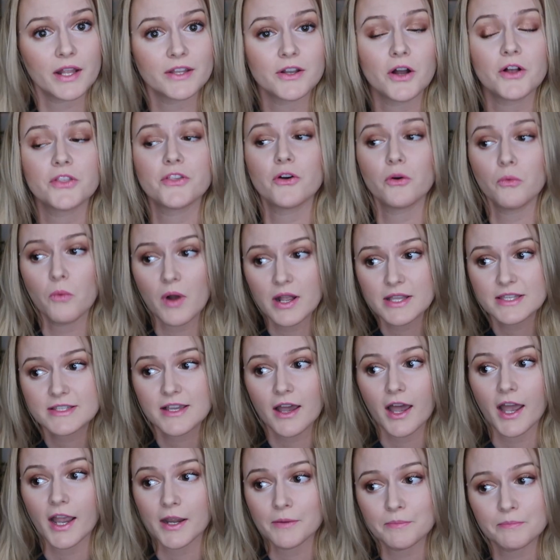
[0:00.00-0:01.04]
Although one
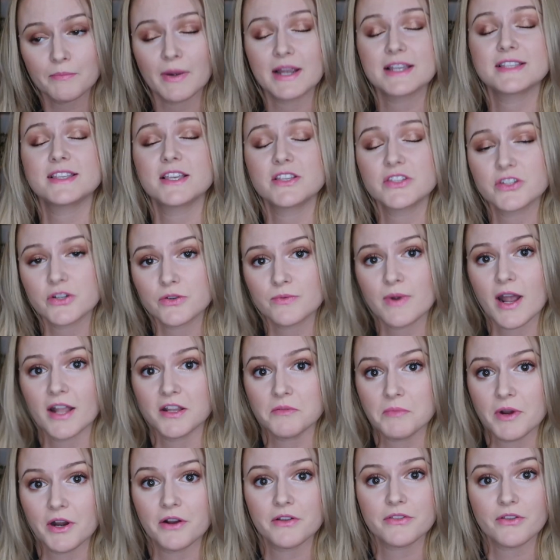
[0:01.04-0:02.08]
time my sister ran a
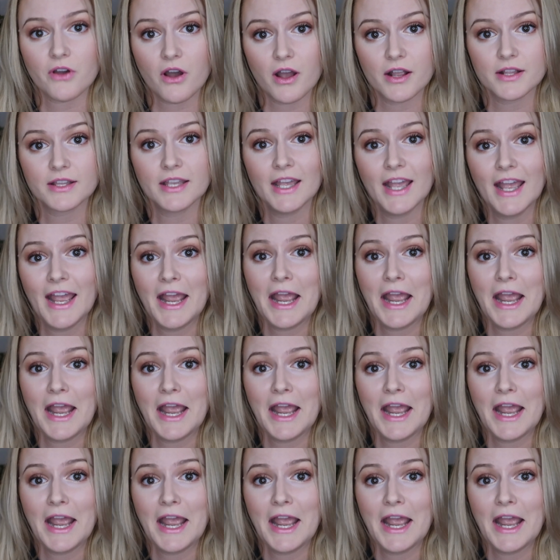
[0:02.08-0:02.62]
marathon